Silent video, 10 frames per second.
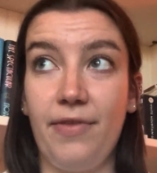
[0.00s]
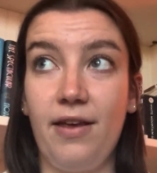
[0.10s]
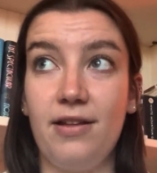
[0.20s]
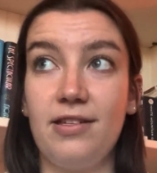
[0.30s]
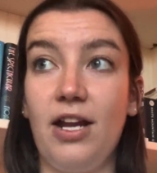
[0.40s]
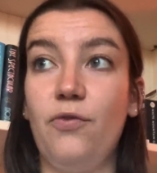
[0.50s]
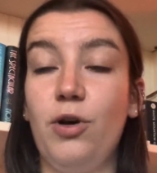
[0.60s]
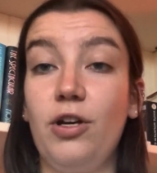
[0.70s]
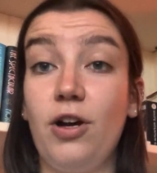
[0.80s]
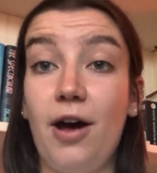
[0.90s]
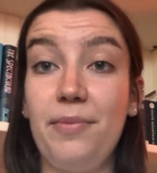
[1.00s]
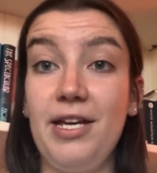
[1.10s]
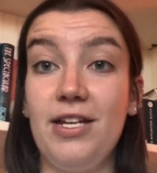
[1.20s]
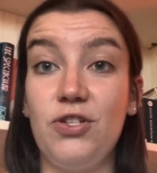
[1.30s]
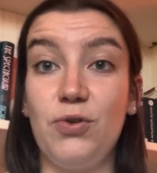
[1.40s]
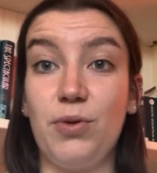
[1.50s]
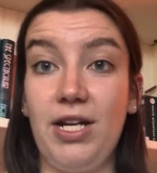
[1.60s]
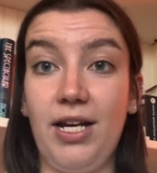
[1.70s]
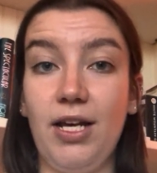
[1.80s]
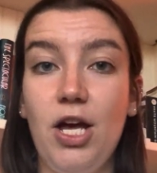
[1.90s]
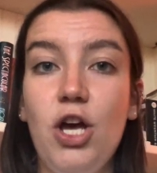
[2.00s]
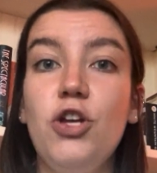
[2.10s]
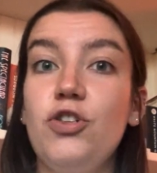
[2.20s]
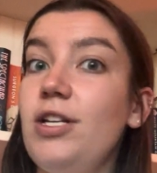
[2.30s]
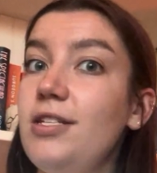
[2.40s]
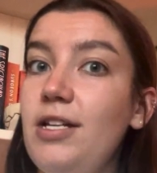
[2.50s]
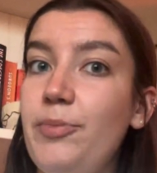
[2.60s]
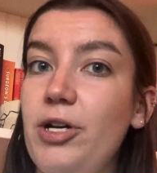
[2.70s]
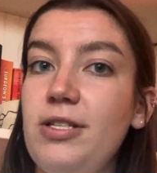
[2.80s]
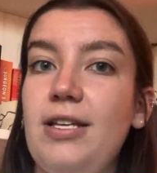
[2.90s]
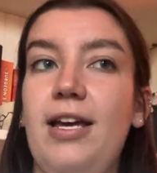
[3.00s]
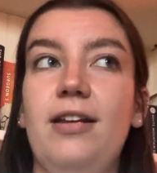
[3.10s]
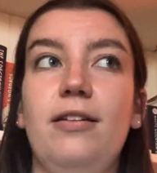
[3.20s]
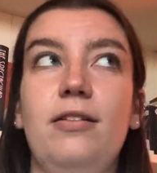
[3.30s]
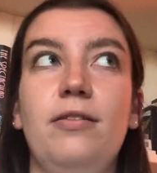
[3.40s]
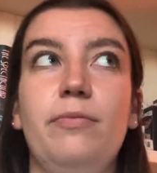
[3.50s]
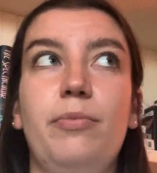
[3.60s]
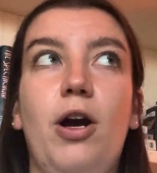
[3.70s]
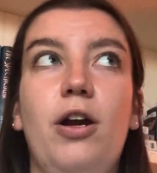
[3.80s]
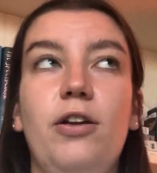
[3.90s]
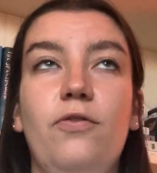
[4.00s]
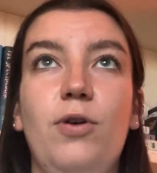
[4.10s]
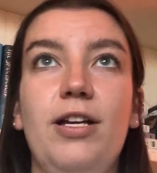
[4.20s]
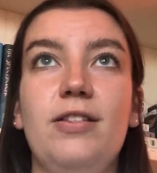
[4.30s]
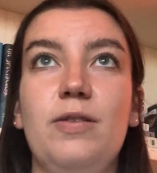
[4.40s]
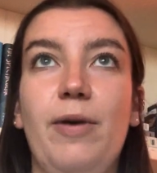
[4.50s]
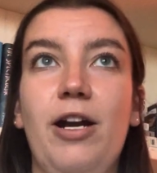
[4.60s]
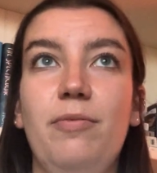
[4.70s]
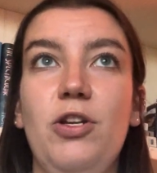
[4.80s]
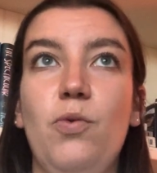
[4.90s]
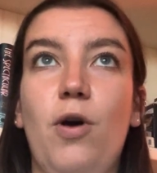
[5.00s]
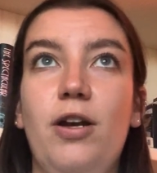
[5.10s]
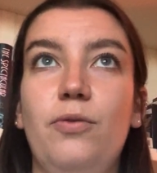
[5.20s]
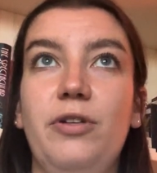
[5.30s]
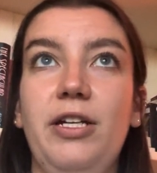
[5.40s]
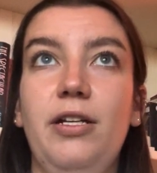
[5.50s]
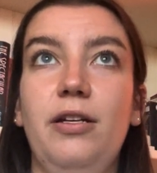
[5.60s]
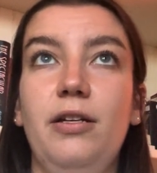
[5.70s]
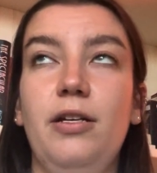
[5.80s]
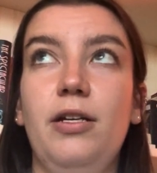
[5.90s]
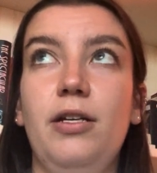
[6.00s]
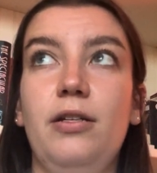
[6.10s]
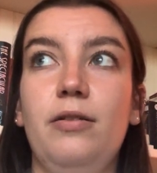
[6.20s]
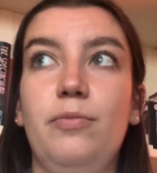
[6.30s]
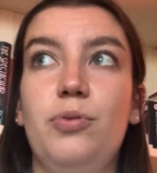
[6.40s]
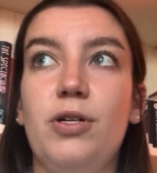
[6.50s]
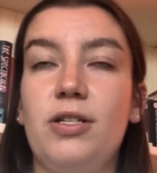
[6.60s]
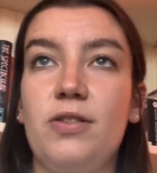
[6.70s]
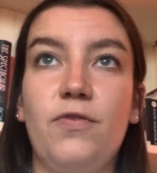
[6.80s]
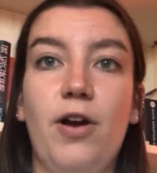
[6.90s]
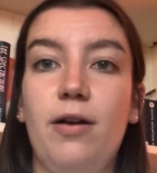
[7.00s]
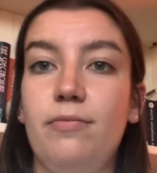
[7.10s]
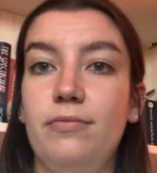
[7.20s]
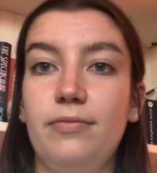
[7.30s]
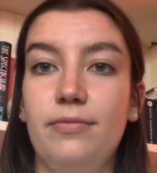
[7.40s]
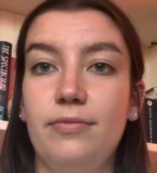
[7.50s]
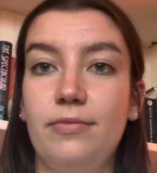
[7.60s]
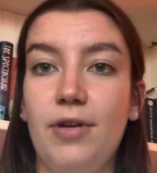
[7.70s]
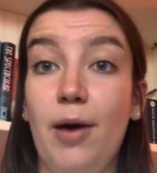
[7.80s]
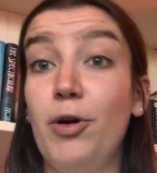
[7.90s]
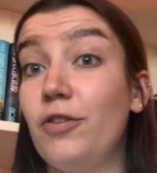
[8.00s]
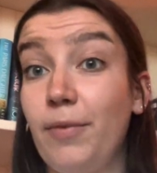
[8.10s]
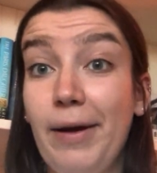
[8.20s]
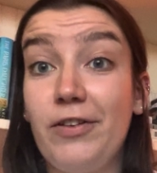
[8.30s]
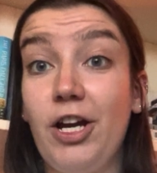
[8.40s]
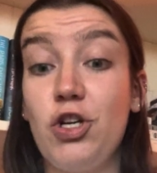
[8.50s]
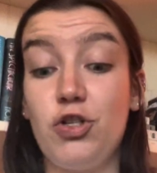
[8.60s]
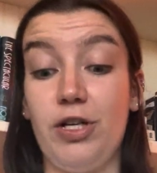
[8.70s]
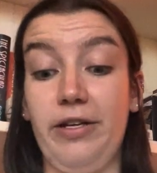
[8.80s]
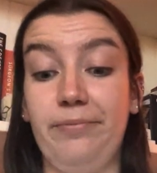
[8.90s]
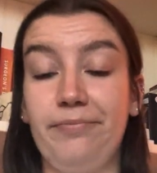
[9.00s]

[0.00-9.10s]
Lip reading: It's kind of what got me into reading translated books, and part of what inspired me to want to read a book from every country,